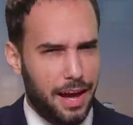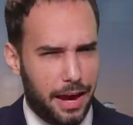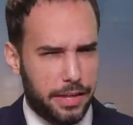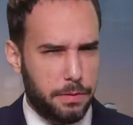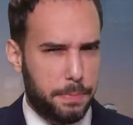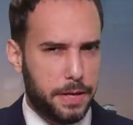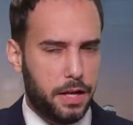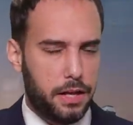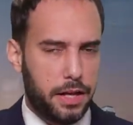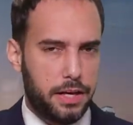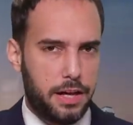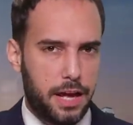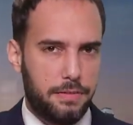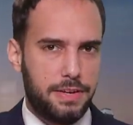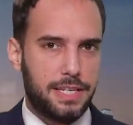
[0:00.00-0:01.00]
And the PLA
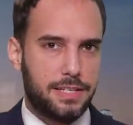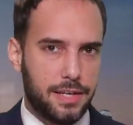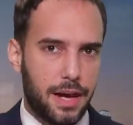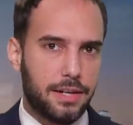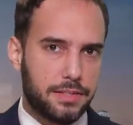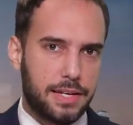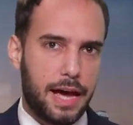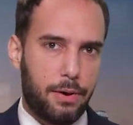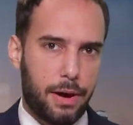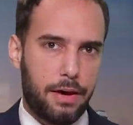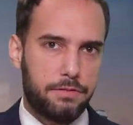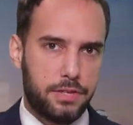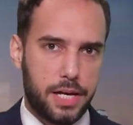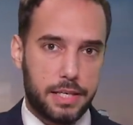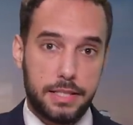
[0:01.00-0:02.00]
Navy does now
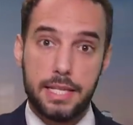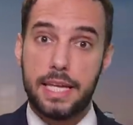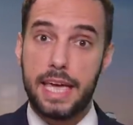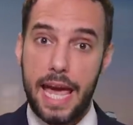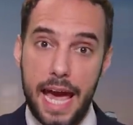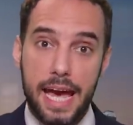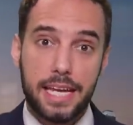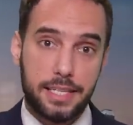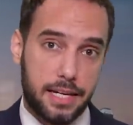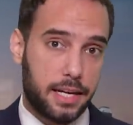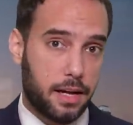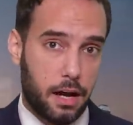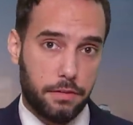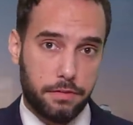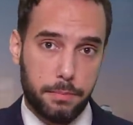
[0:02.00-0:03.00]
have jets that can
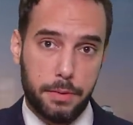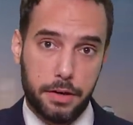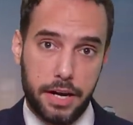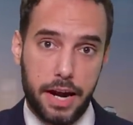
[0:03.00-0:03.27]
take off from their